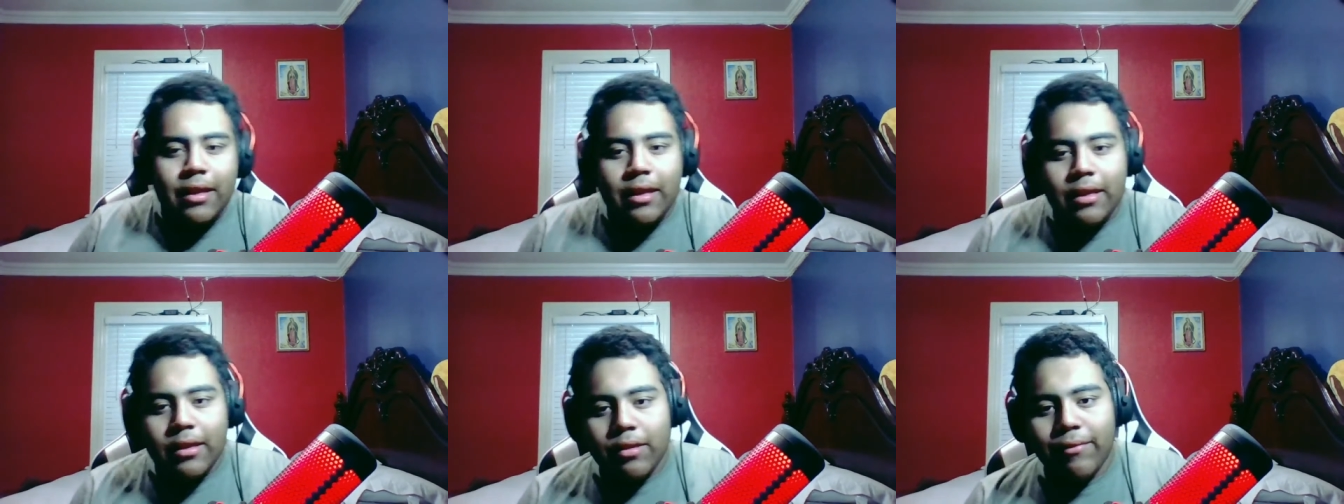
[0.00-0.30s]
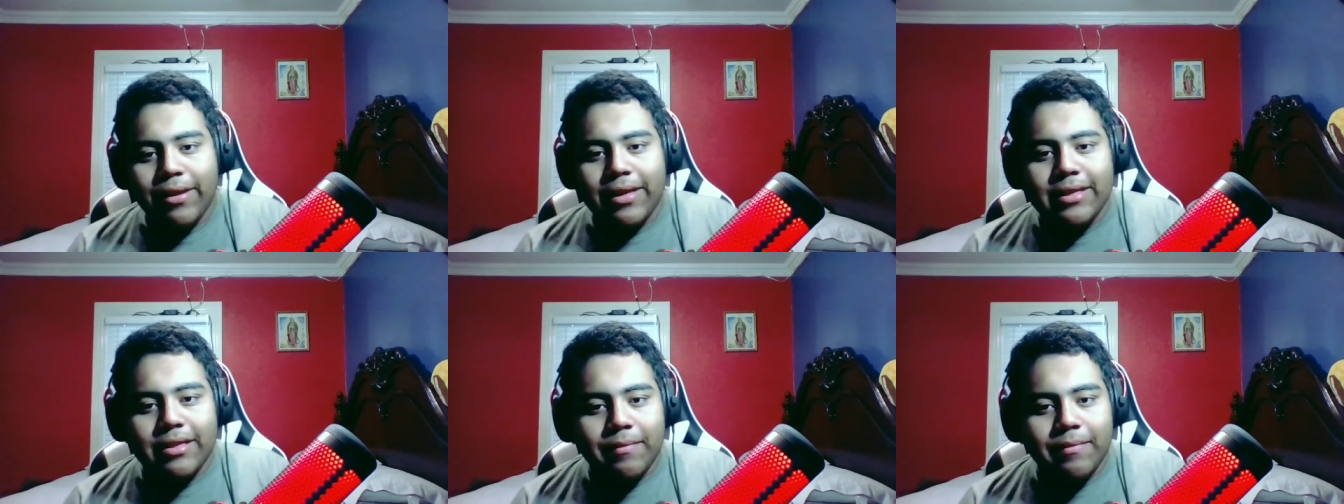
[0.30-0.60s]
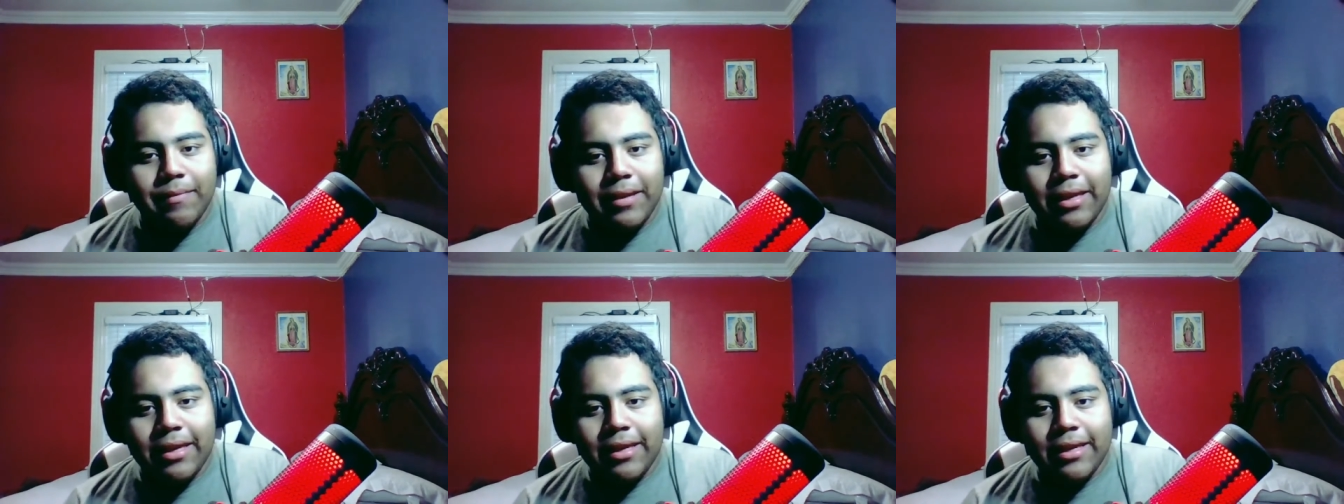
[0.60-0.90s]
The reason
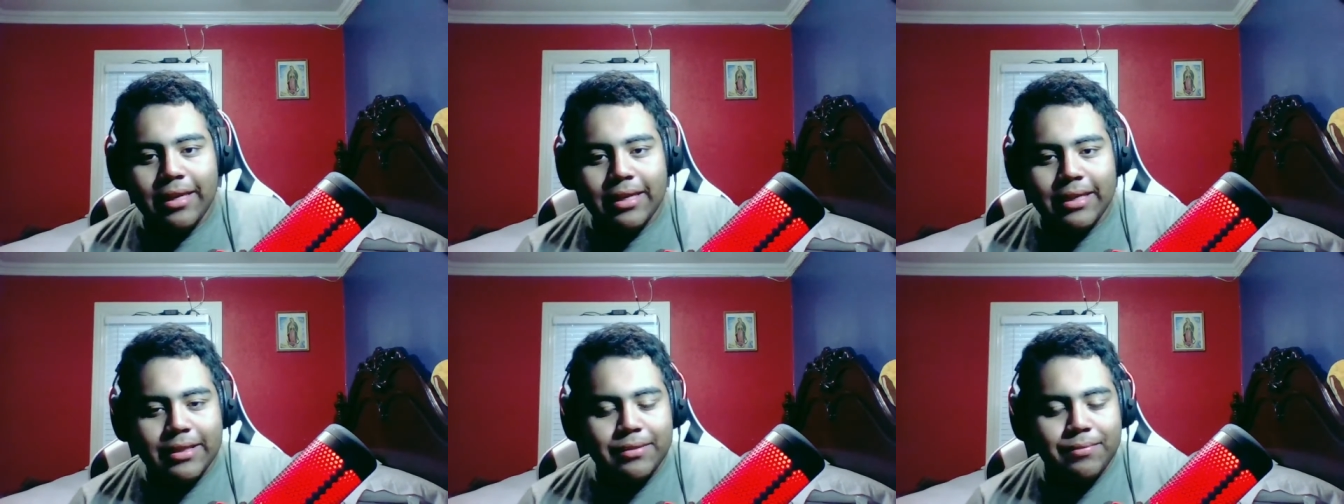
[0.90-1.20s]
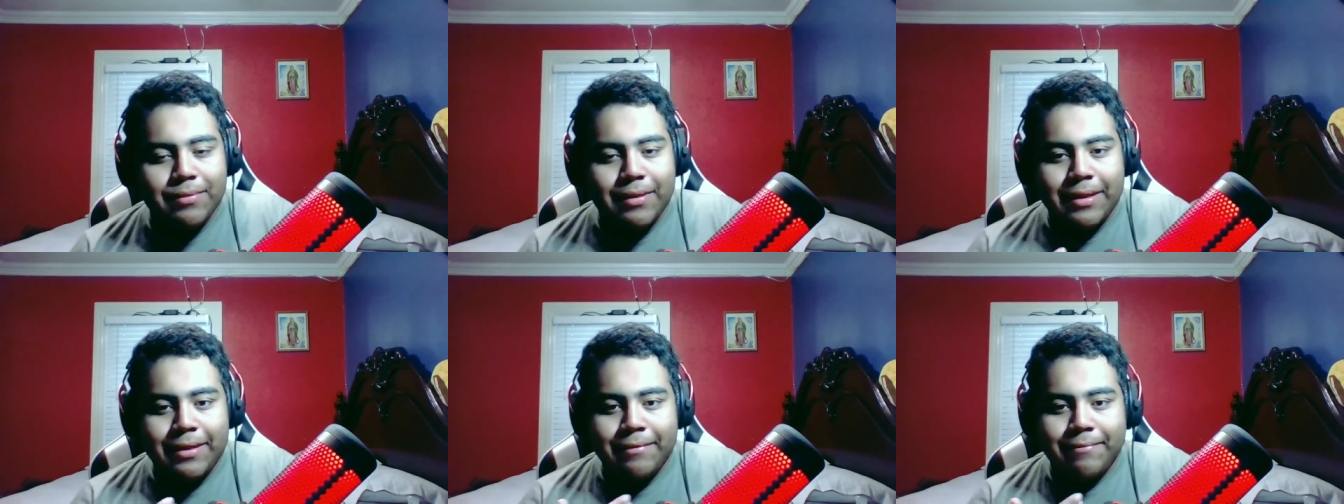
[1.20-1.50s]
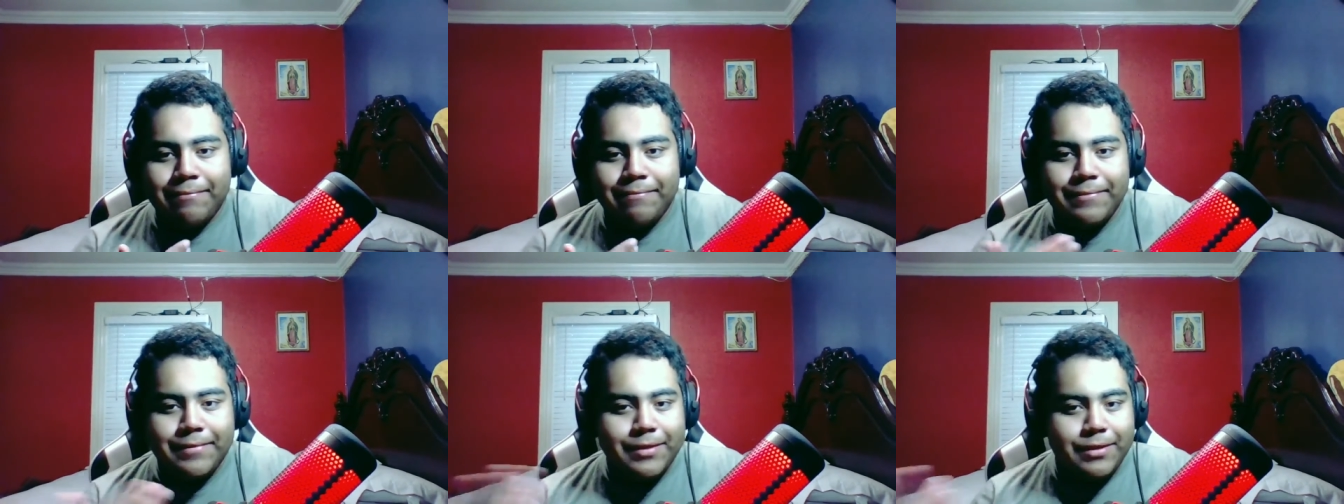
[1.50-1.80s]
being because, well,
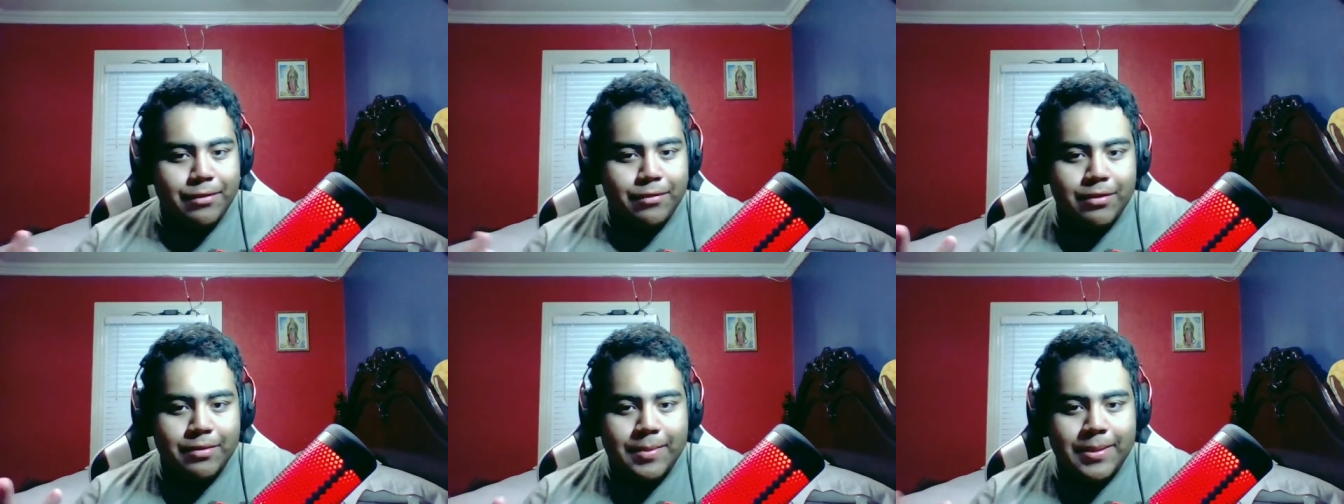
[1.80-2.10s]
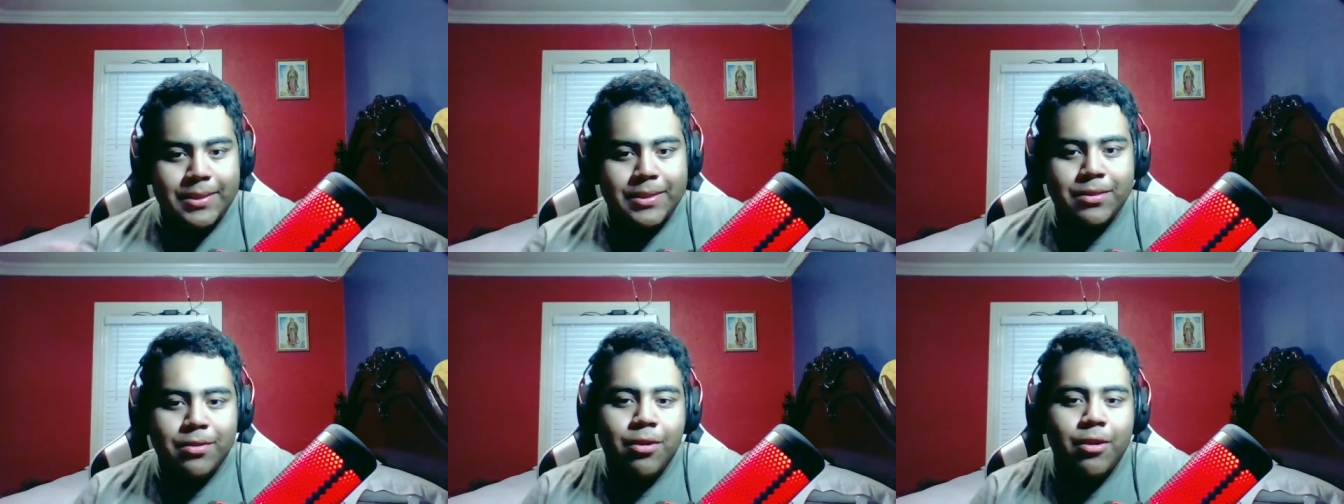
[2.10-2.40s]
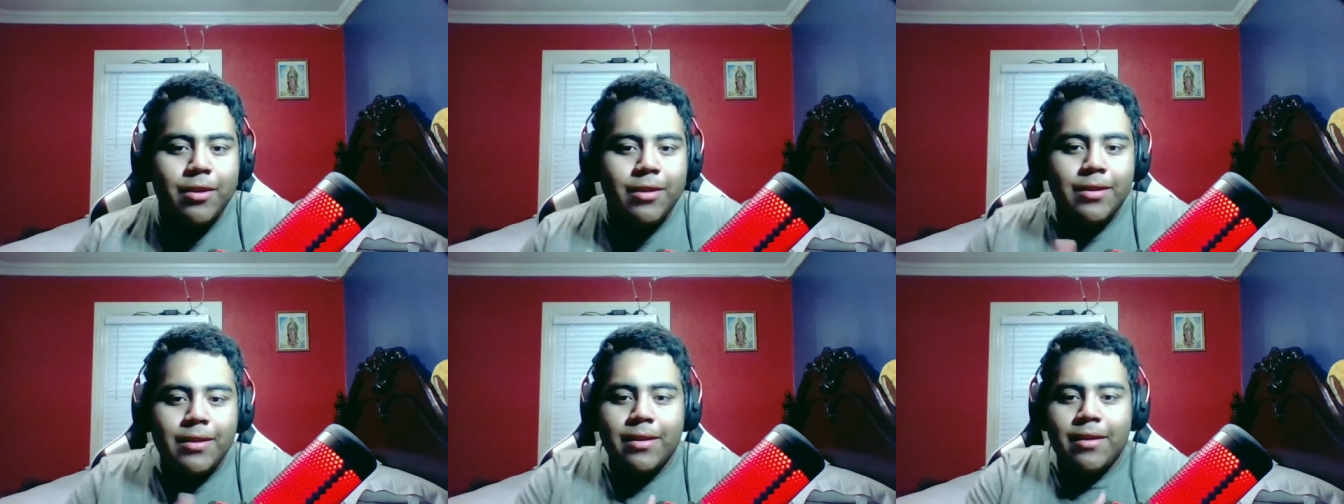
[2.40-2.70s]
school's about to
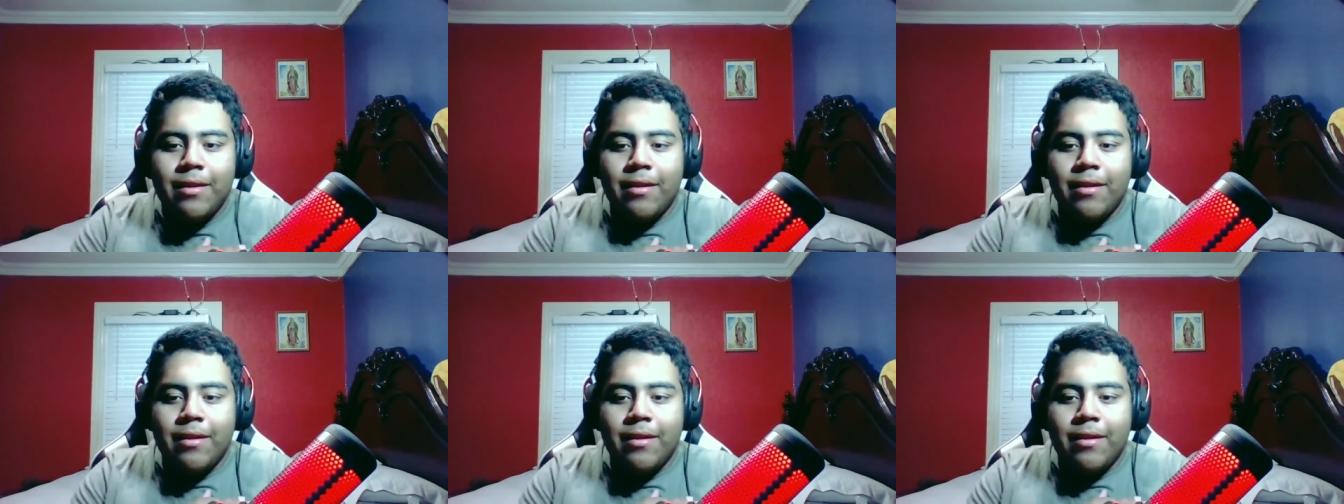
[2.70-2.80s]
start.